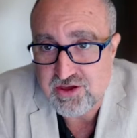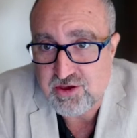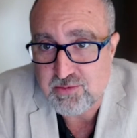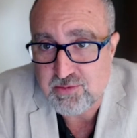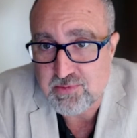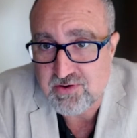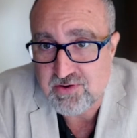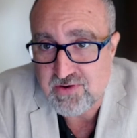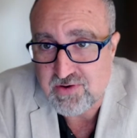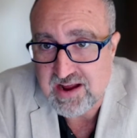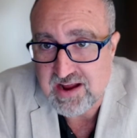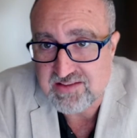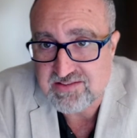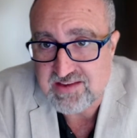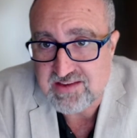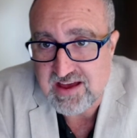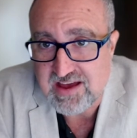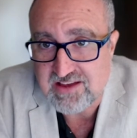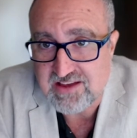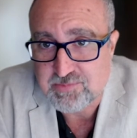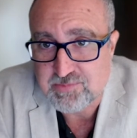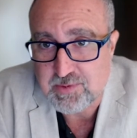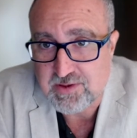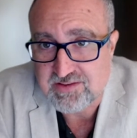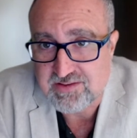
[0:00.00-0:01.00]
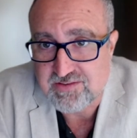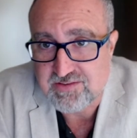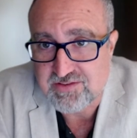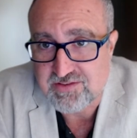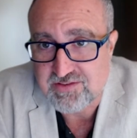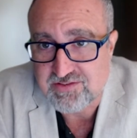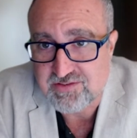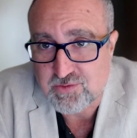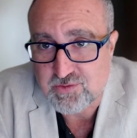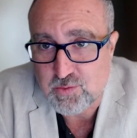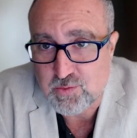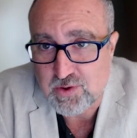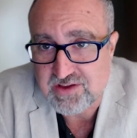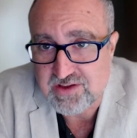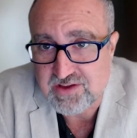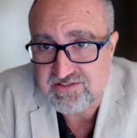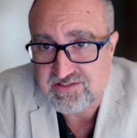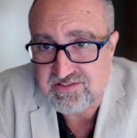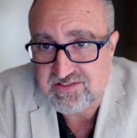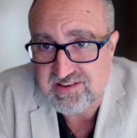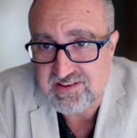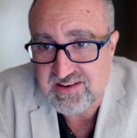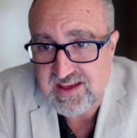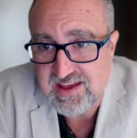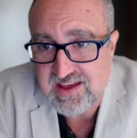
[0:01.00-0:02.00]
the human rights aspect of this
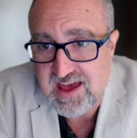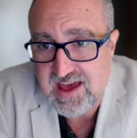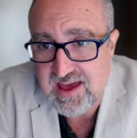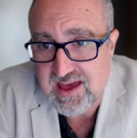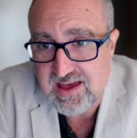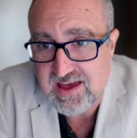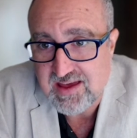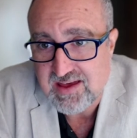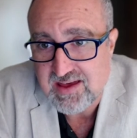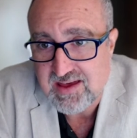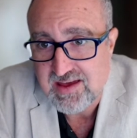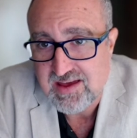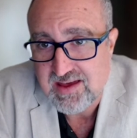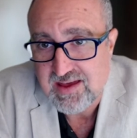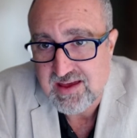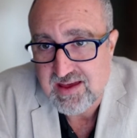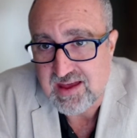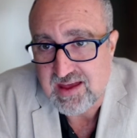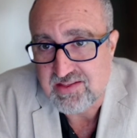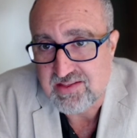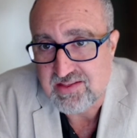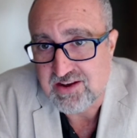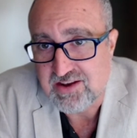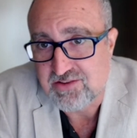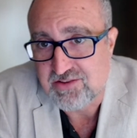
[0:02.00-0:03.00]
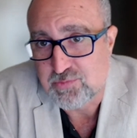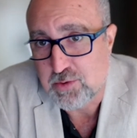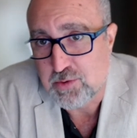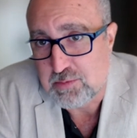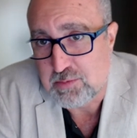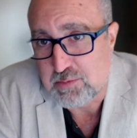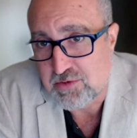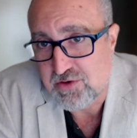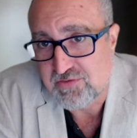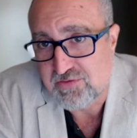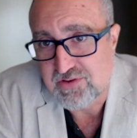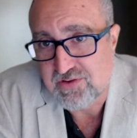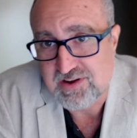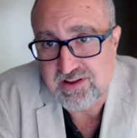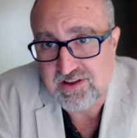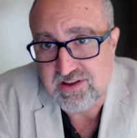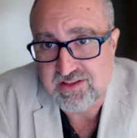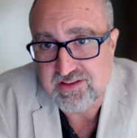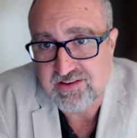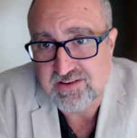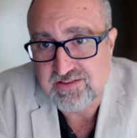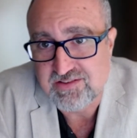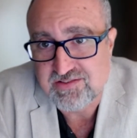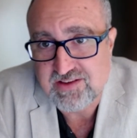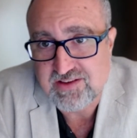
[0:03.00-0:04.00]
equation today, and then as we move into
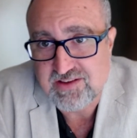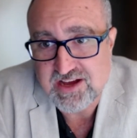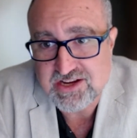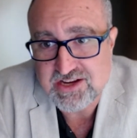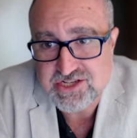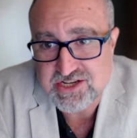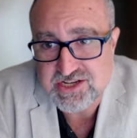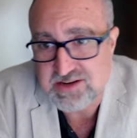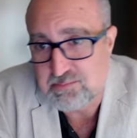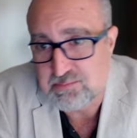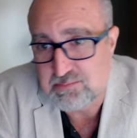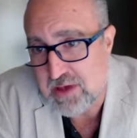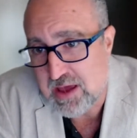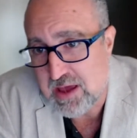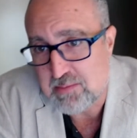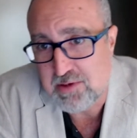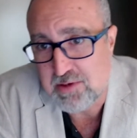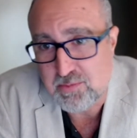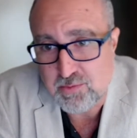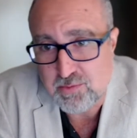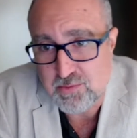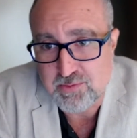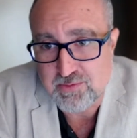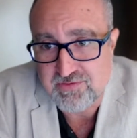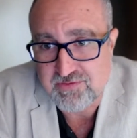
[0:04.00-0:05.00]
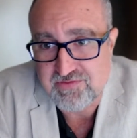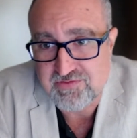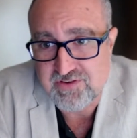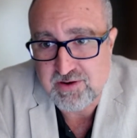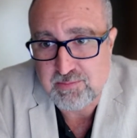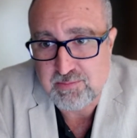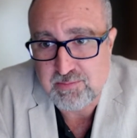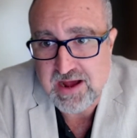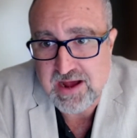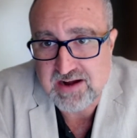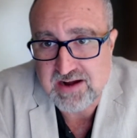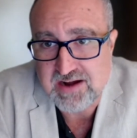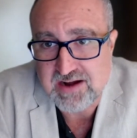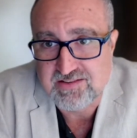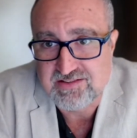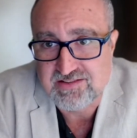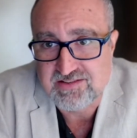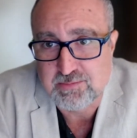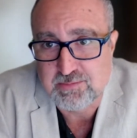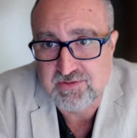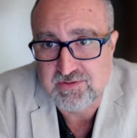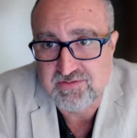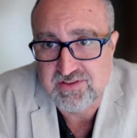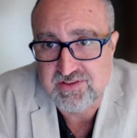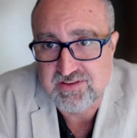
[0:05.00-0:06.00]
the discussion, maybe we'll refer back to
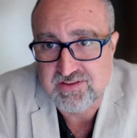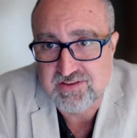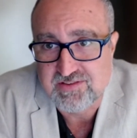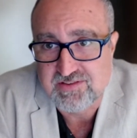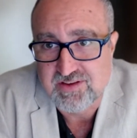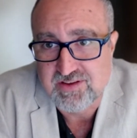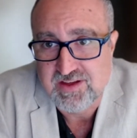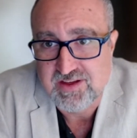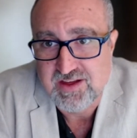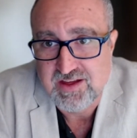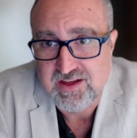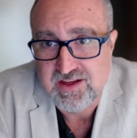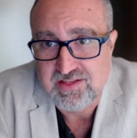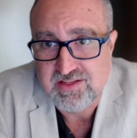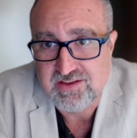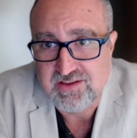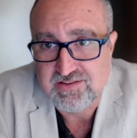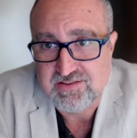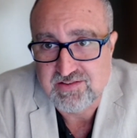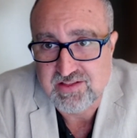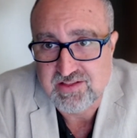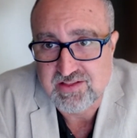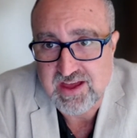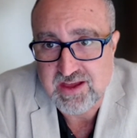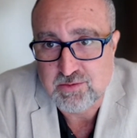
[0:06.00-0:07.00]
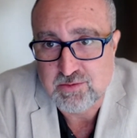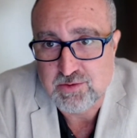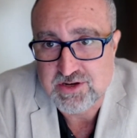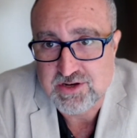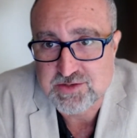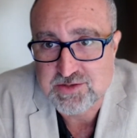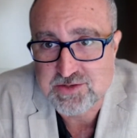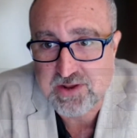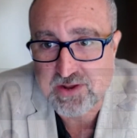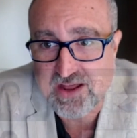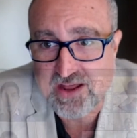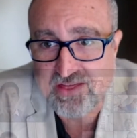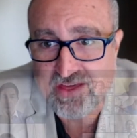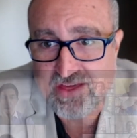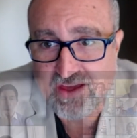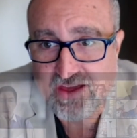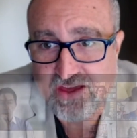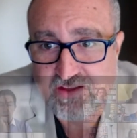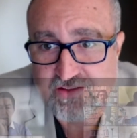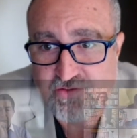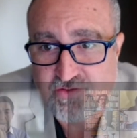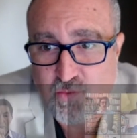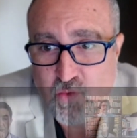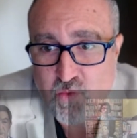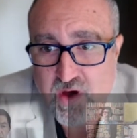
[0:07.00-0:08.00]
some of this language. But I
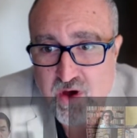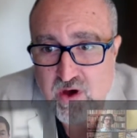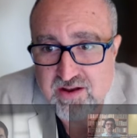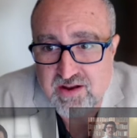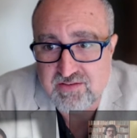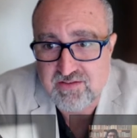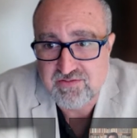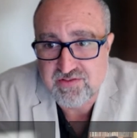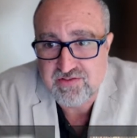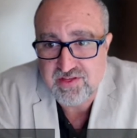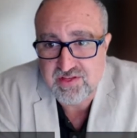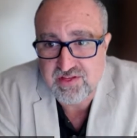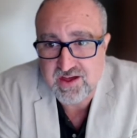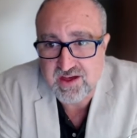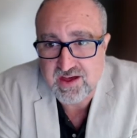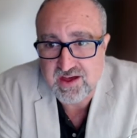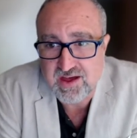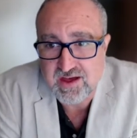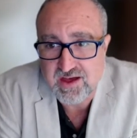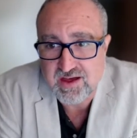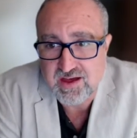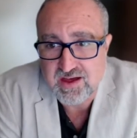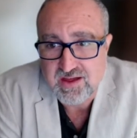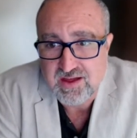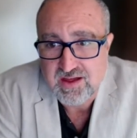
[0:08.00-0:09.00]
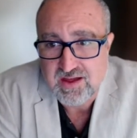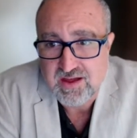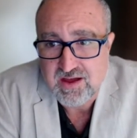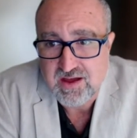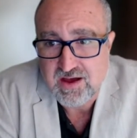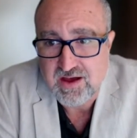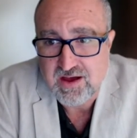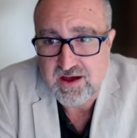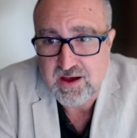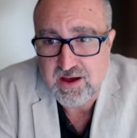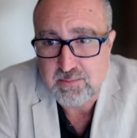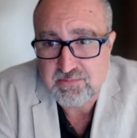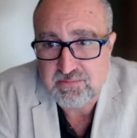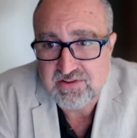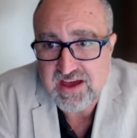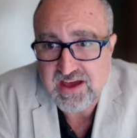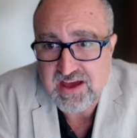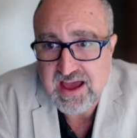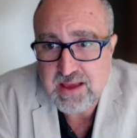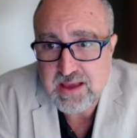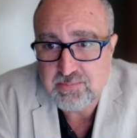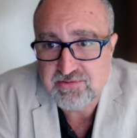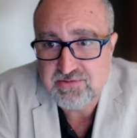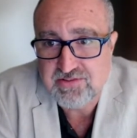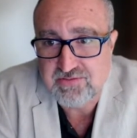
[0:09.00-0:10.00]
think it's one of the
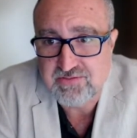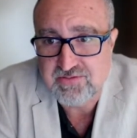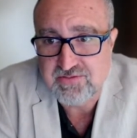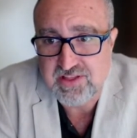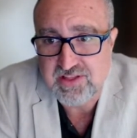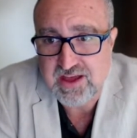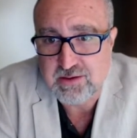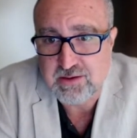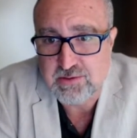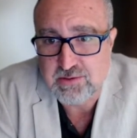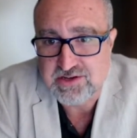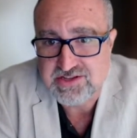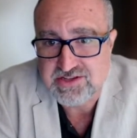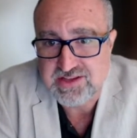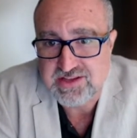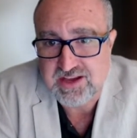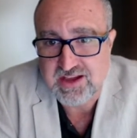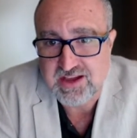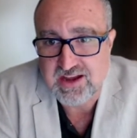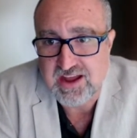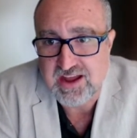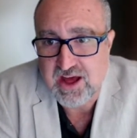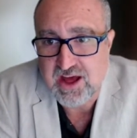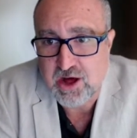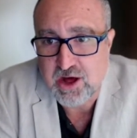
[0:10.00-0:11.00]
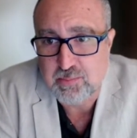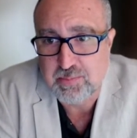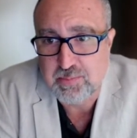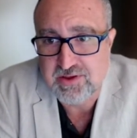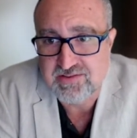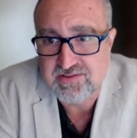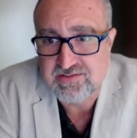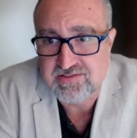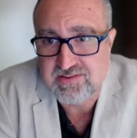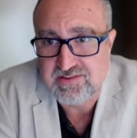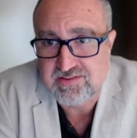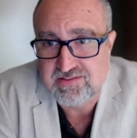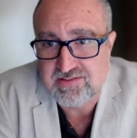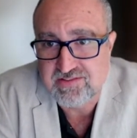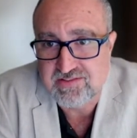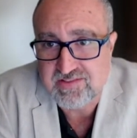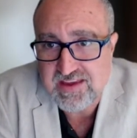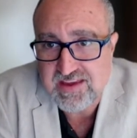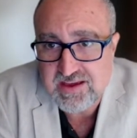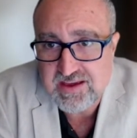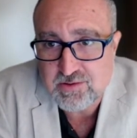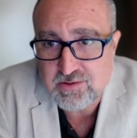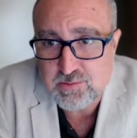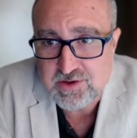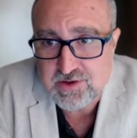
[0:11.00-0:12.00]
types of language that can help us
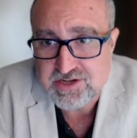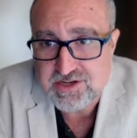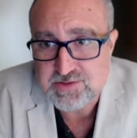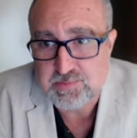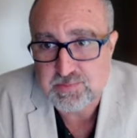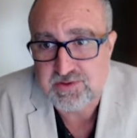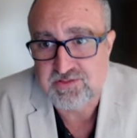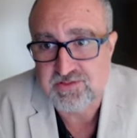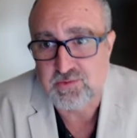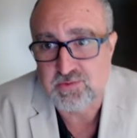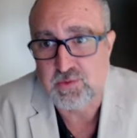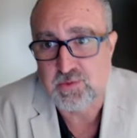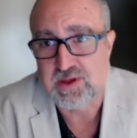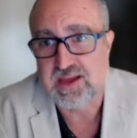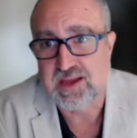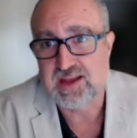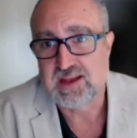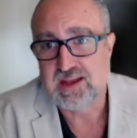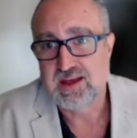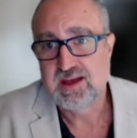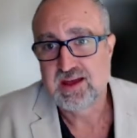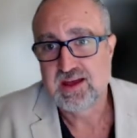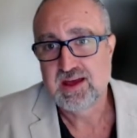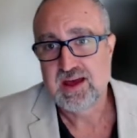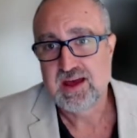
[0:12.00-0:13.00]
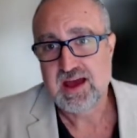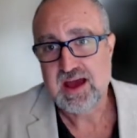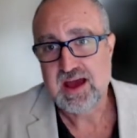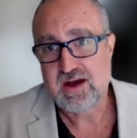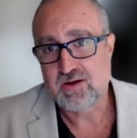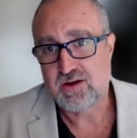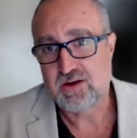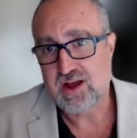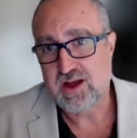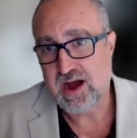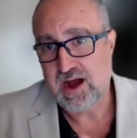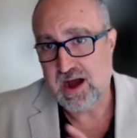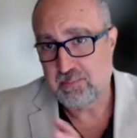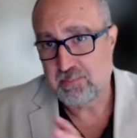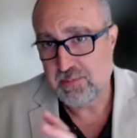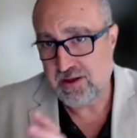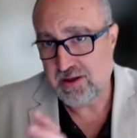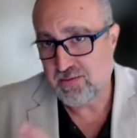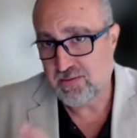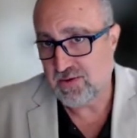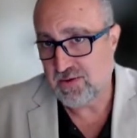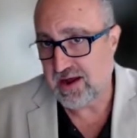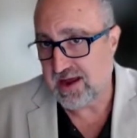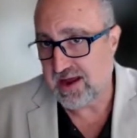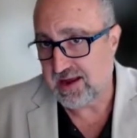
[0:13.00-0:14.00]
distinguish between how
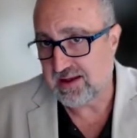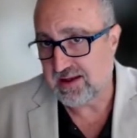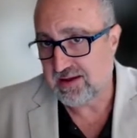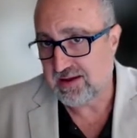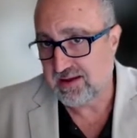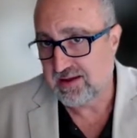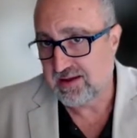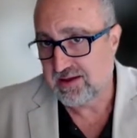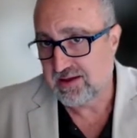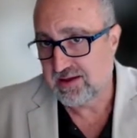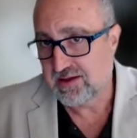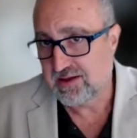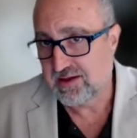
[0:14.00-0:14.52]
copyright